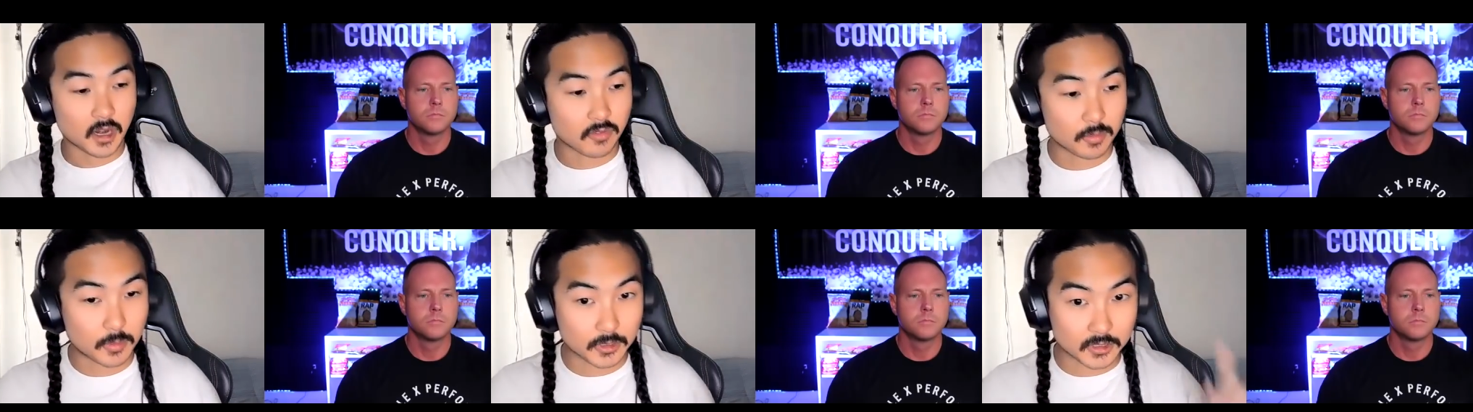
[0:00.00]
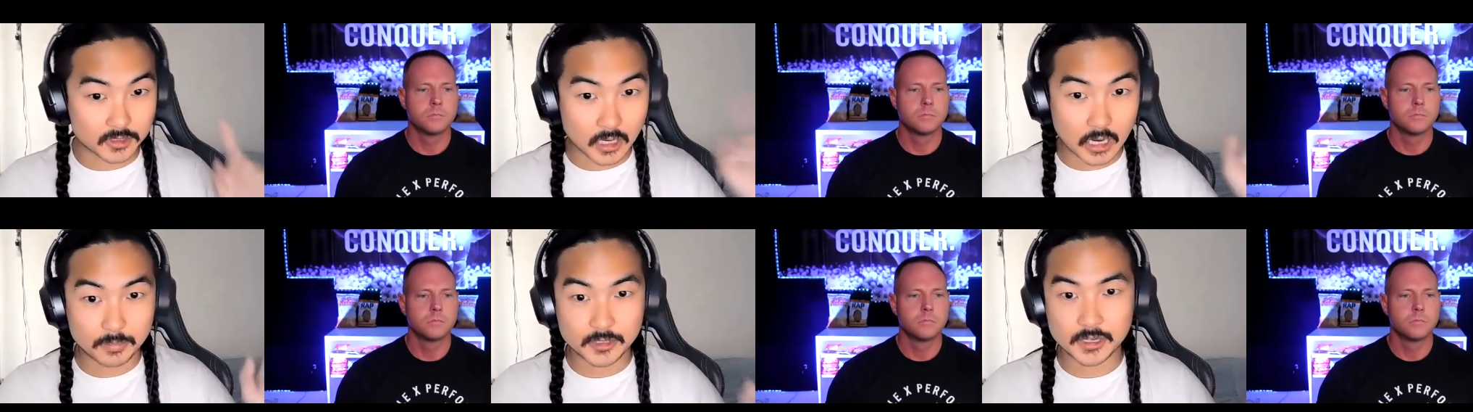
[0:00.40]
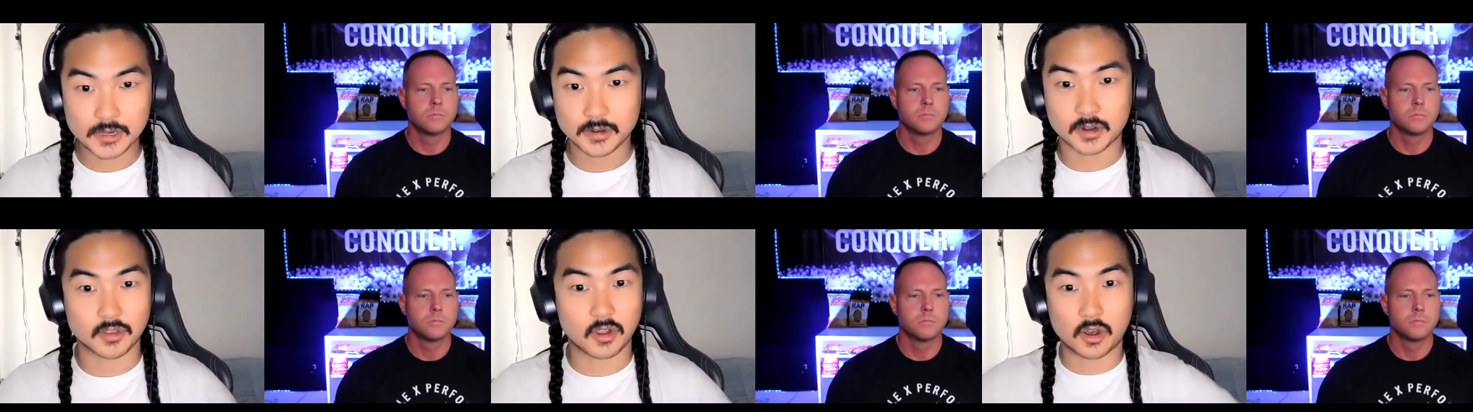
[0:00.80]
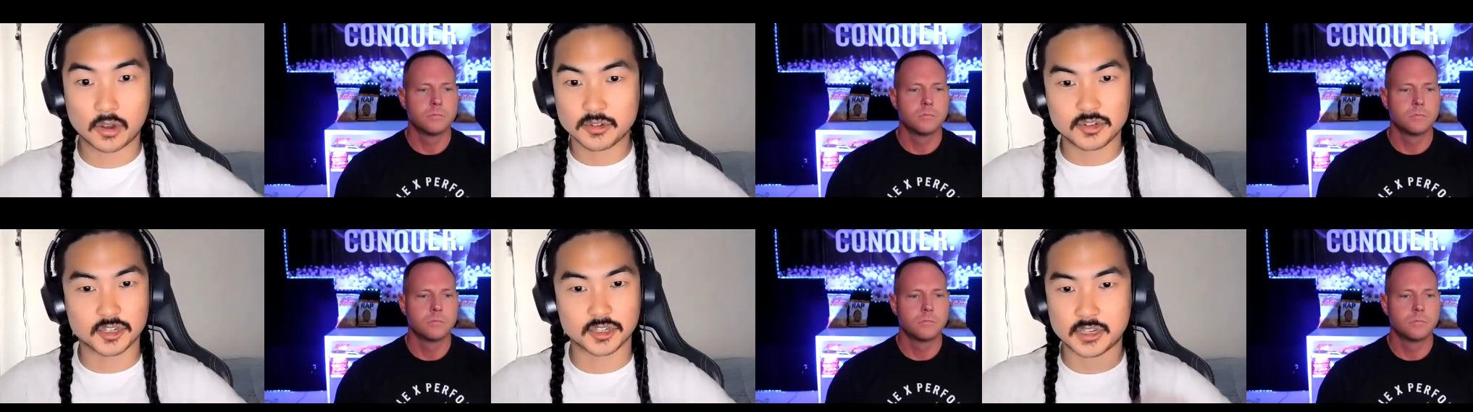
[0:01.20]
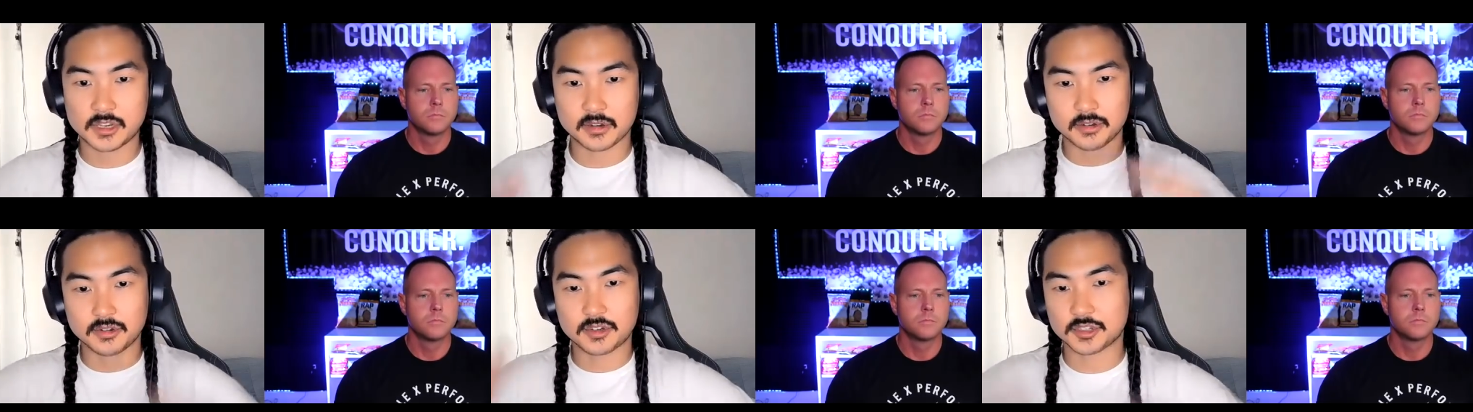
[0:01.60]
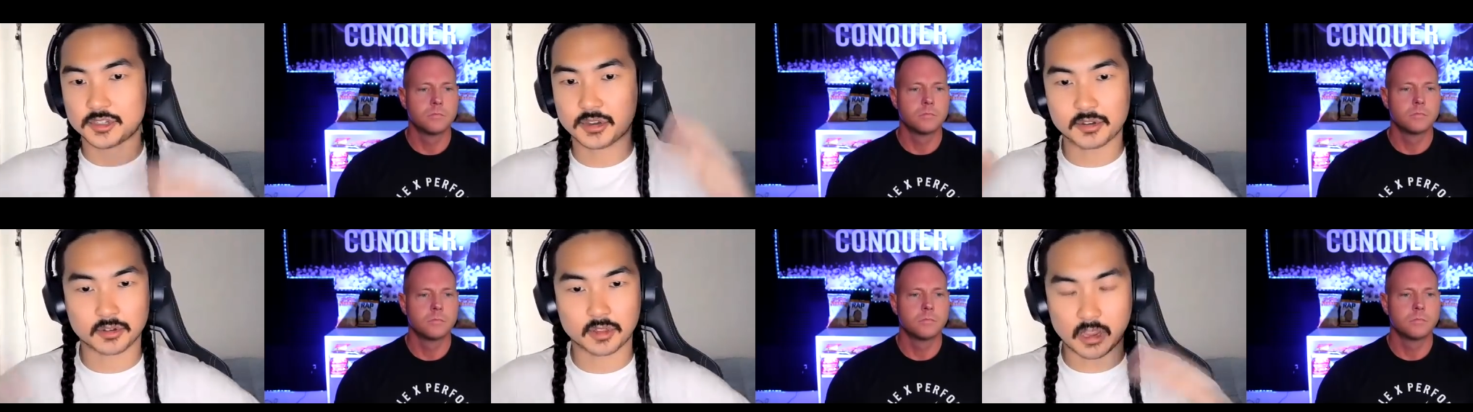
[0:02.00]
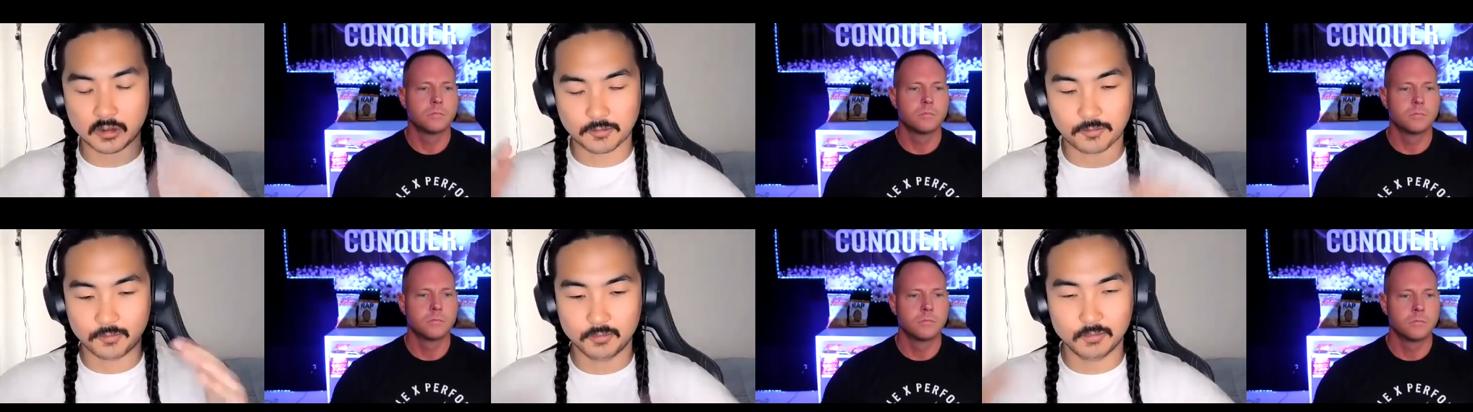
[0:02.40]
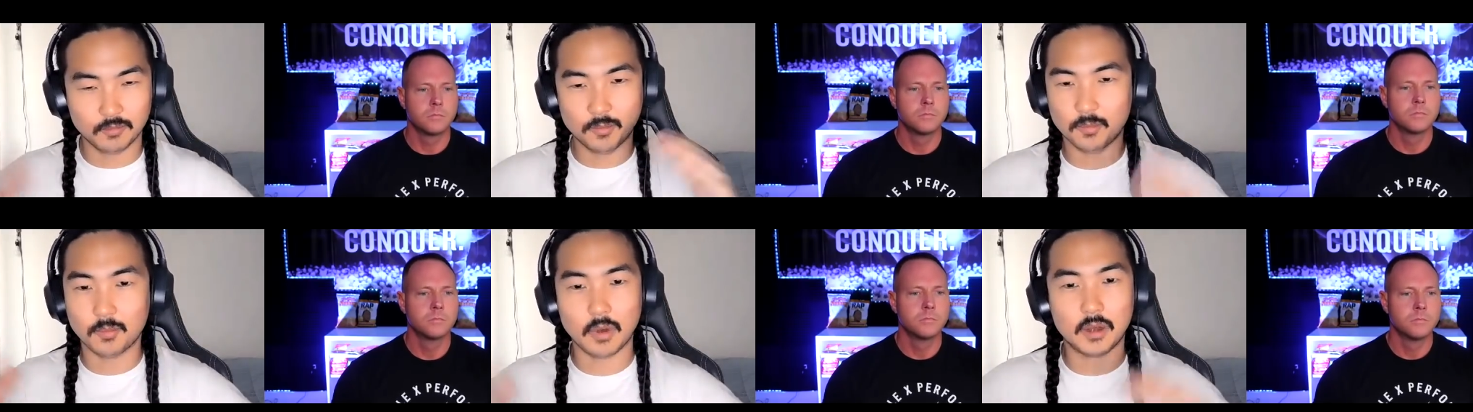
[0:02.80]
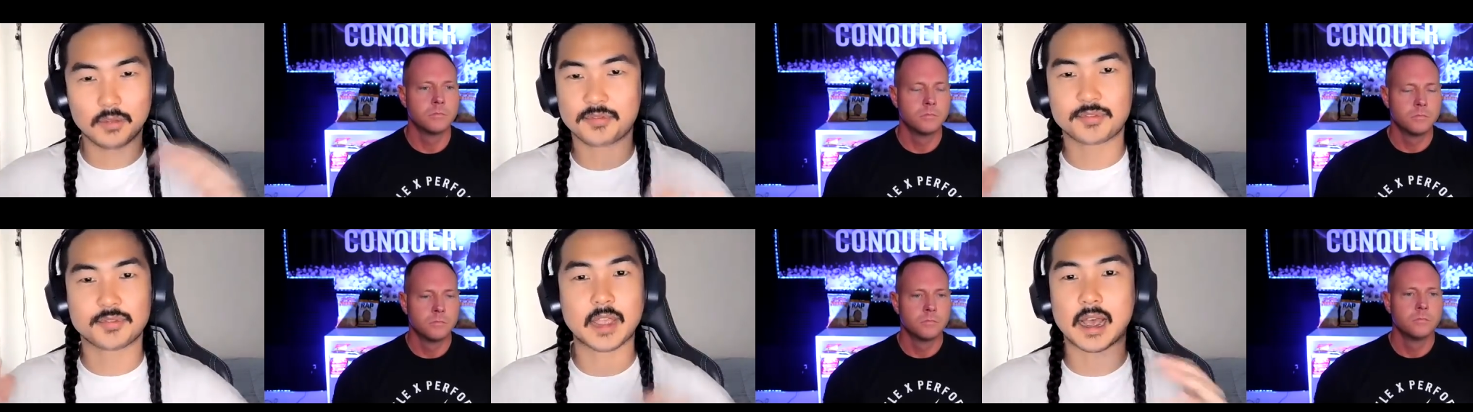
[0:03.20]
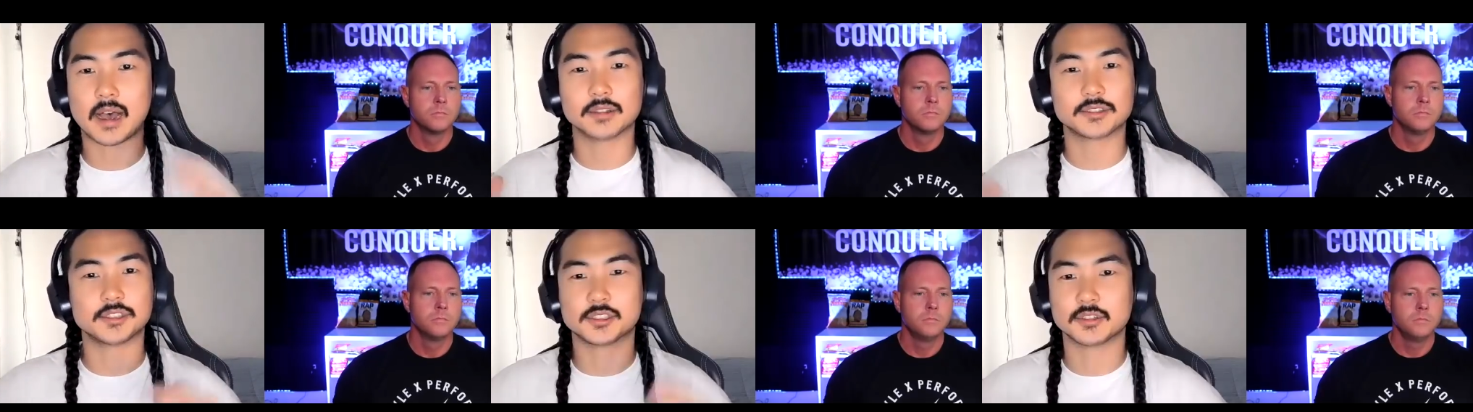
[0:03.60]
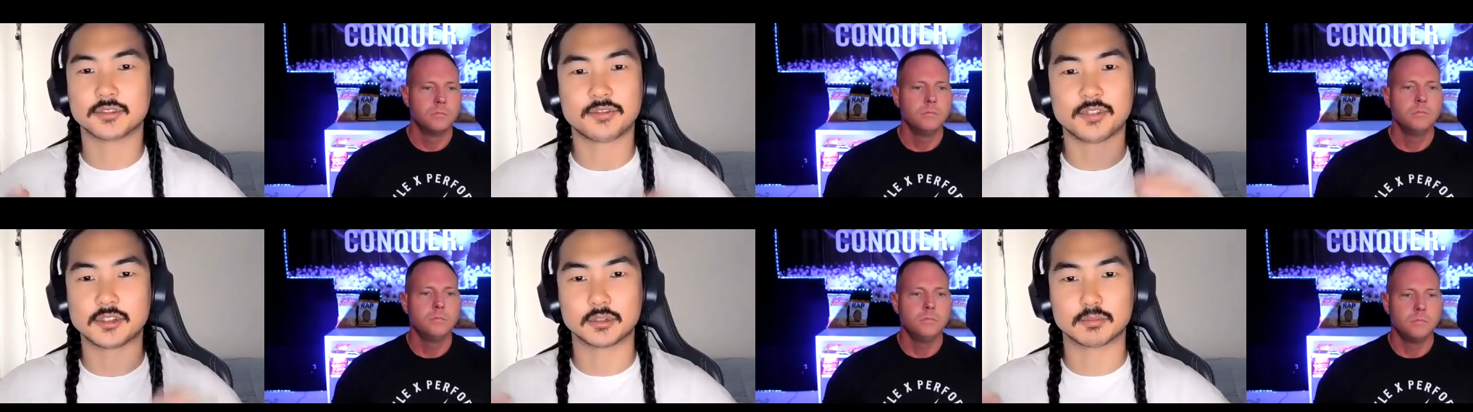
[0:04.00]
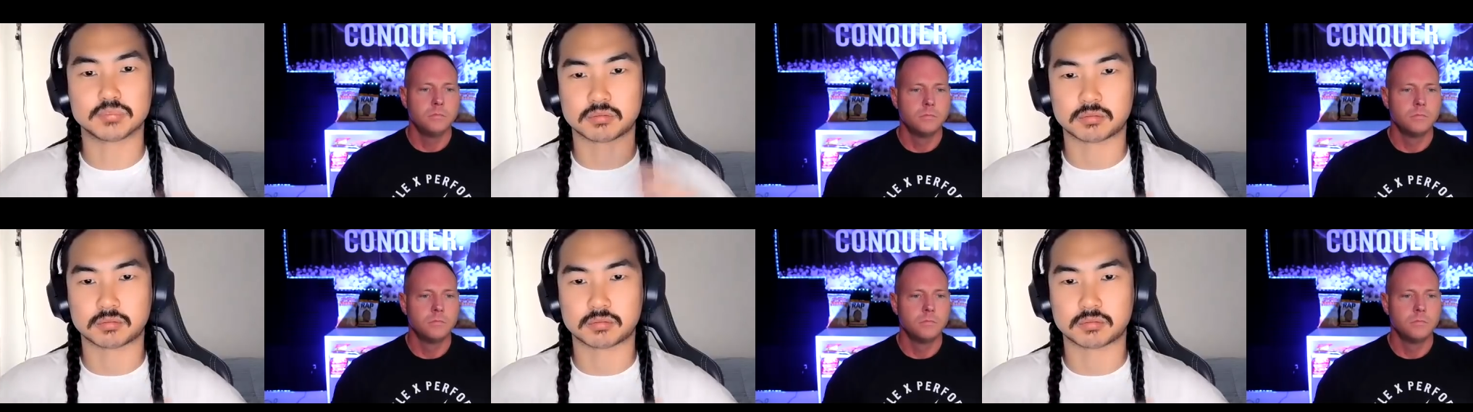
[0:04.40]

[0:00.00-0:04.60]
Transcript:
Speaker 1: of him on the top tier. And all you just hear, you just hear like thousands of feet, just